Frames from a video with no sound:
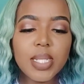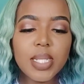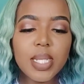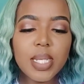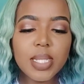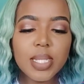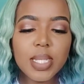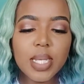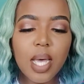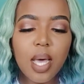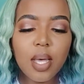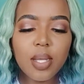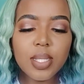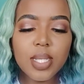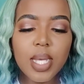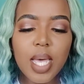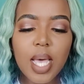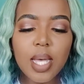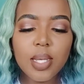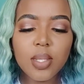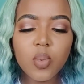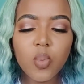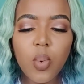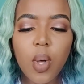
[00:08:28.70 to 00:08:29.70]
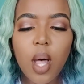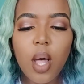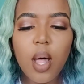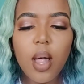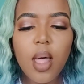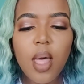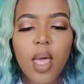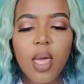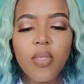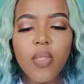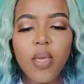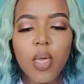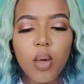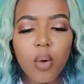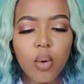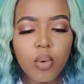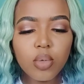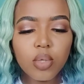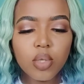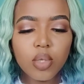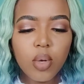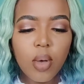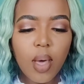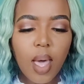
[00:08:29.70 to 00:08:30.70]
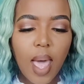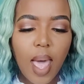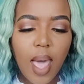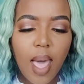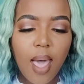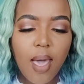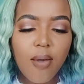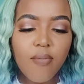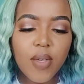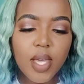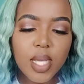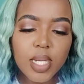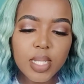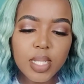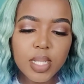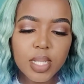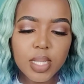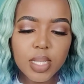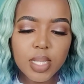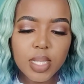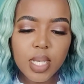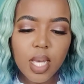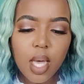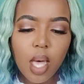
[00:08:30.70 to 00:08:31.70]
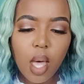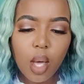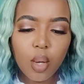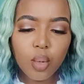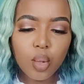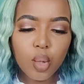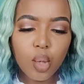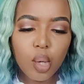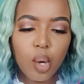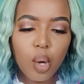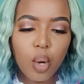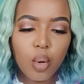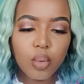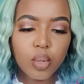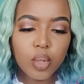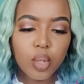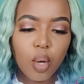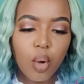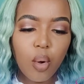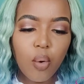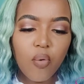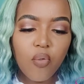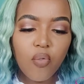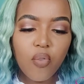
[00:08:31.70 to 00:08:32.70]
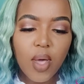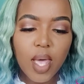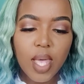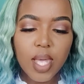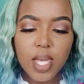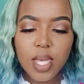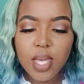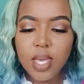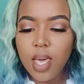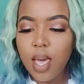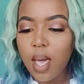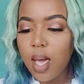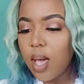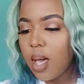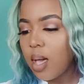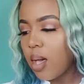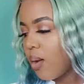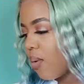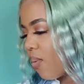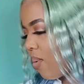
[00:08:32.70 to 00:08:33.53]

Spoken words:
discounts as well. They also have a discount code over here.